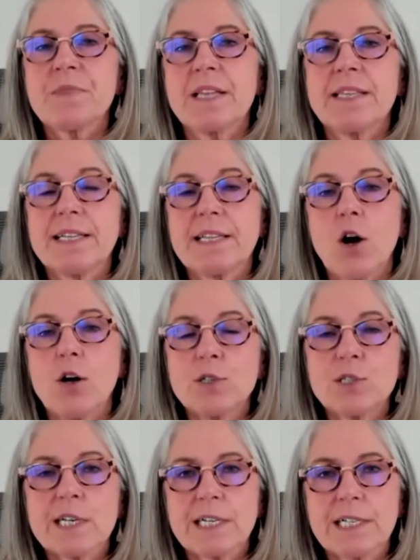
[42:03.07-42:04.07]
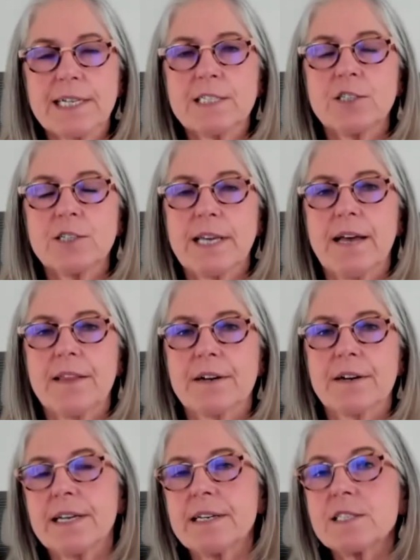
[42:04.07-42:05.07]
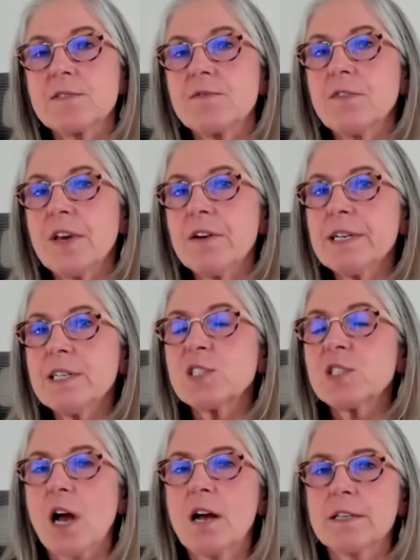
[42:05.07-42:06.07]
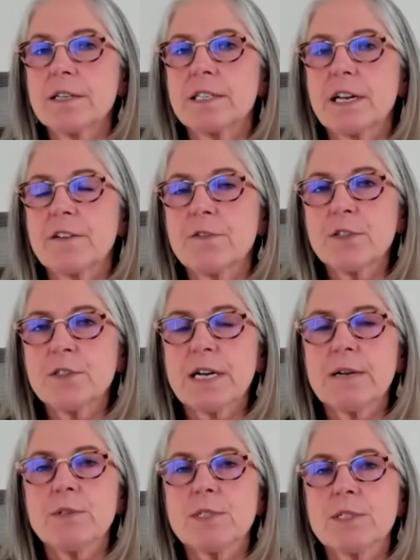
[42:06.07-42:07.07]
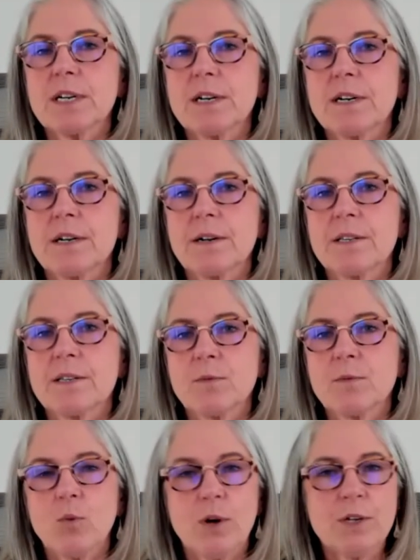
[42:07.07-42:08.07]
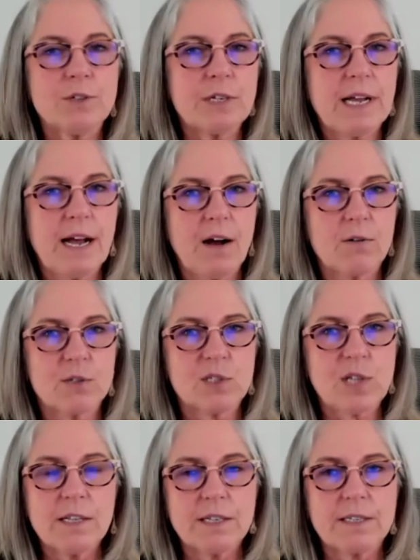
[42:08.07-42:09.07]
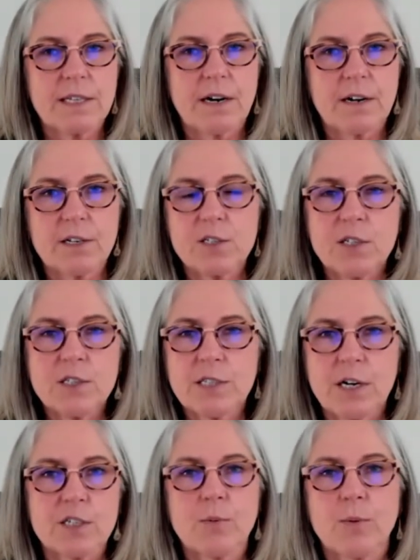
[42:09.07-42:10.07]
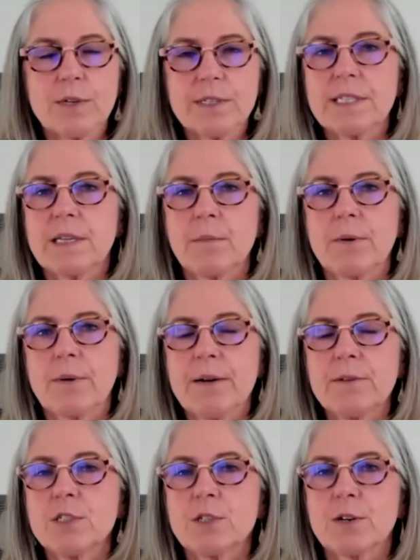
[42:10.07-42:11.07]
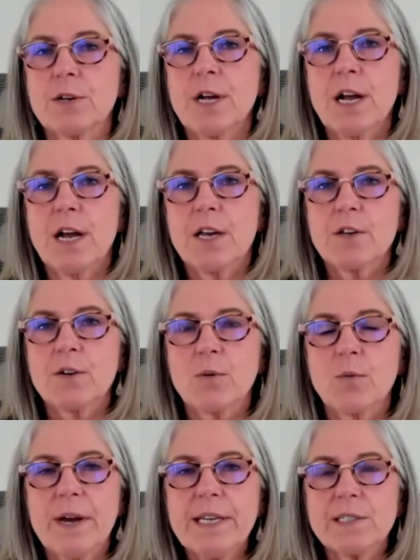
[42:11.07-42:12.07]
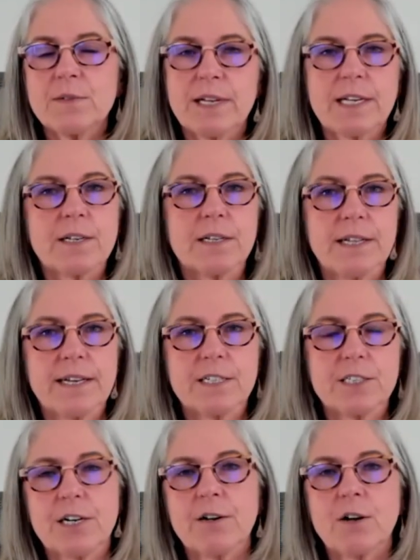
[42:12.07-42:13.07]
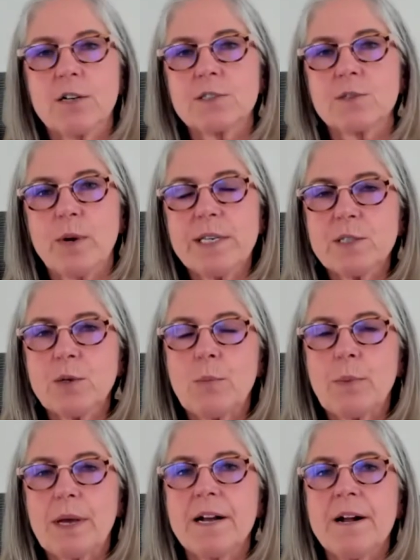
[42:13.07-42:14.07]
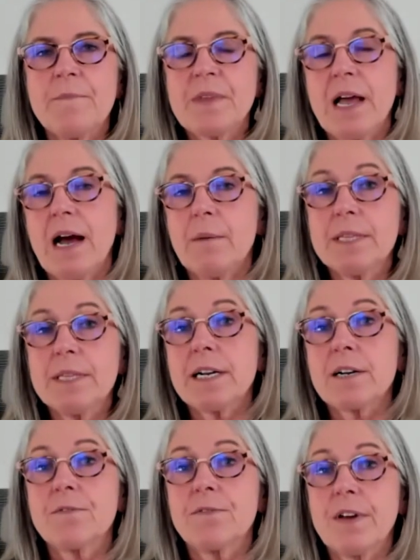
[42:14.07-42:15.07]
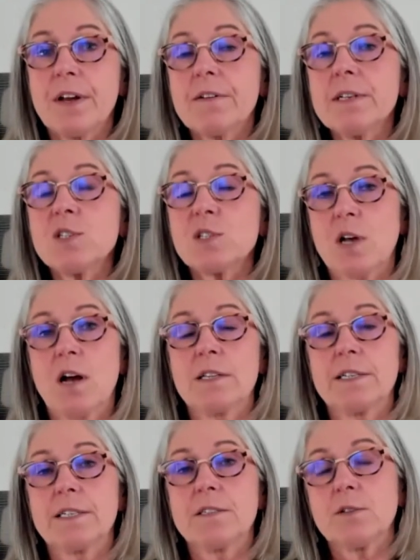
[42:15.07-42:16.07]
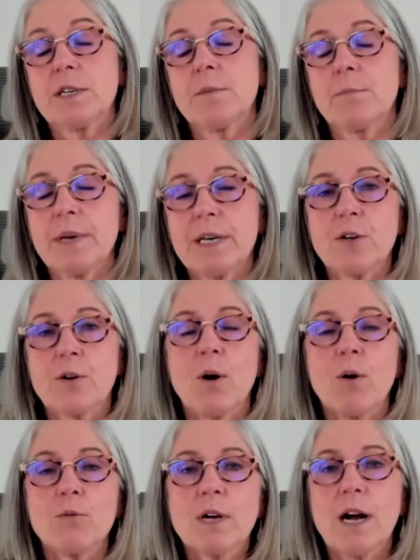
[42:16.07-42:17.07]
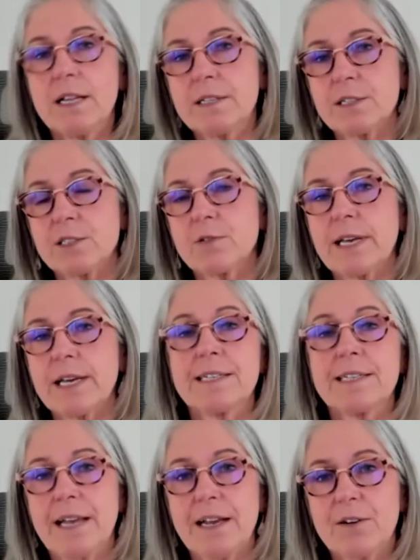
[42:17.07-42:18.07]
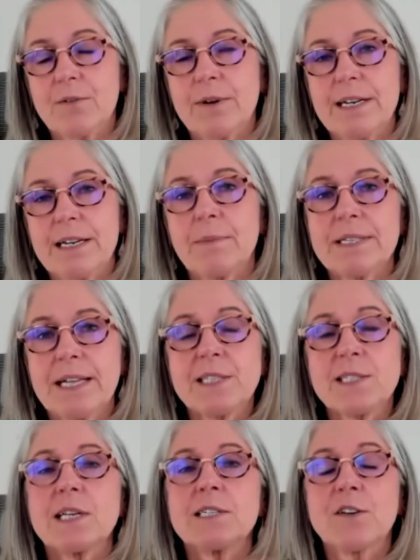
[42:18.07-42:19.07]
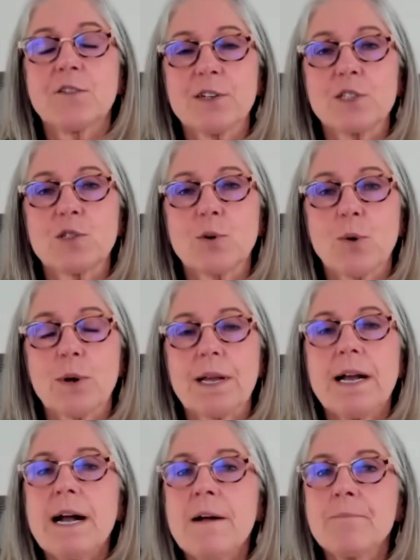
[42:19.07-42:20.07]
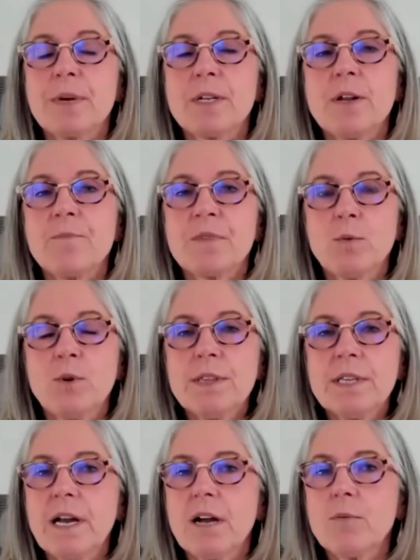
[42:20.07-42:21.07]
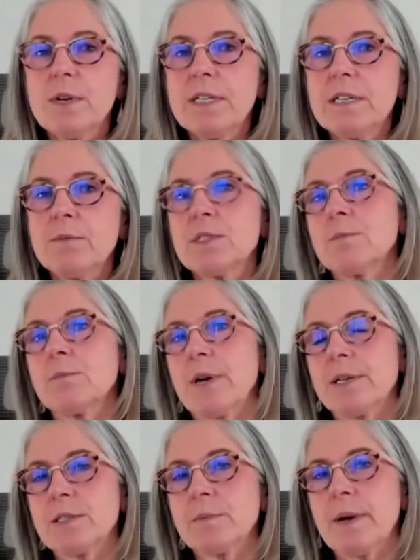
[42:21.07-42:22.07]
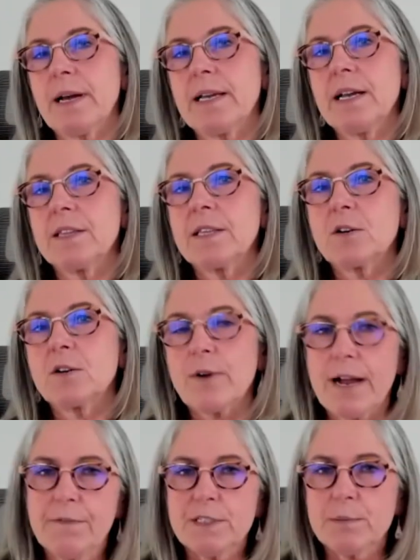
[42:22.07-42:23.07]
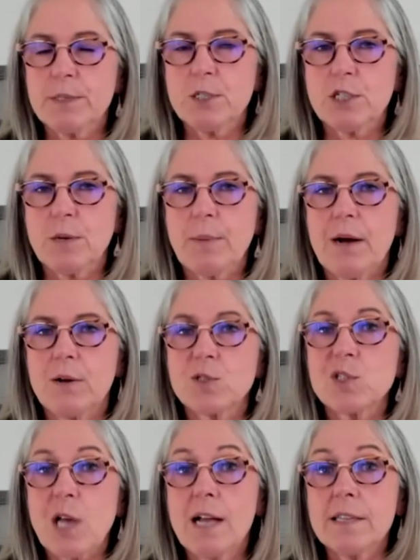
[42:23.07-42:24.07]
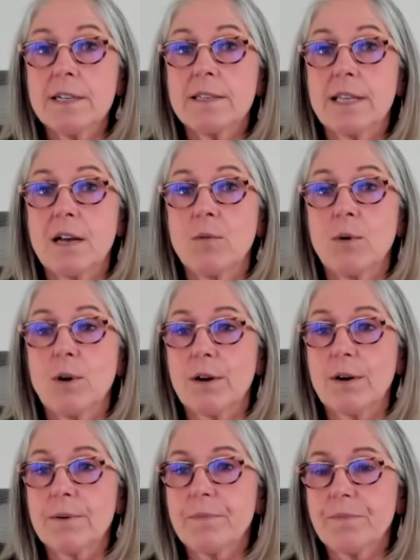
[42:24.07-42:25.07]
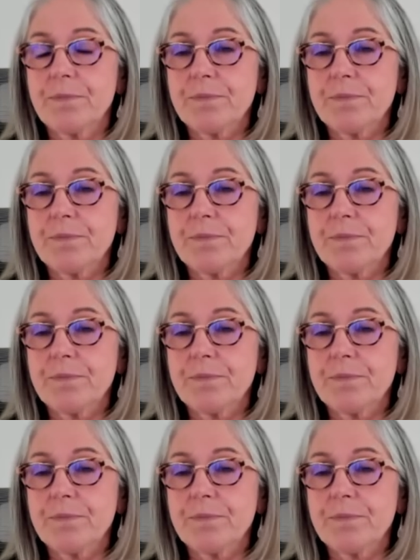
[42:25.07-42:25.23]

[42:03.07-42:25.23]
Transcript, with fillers: that all click together and it's mm-hmm. very mm-hmm. solid at first i was uh, wondering how solid they are because you start twirling them around your your waist like like geri calls waist hooping uh, but they're very solid and you can pick your own colors to get it decorated but that's a different right. story but one thing i really was impressed by the craftsmanship how solid they were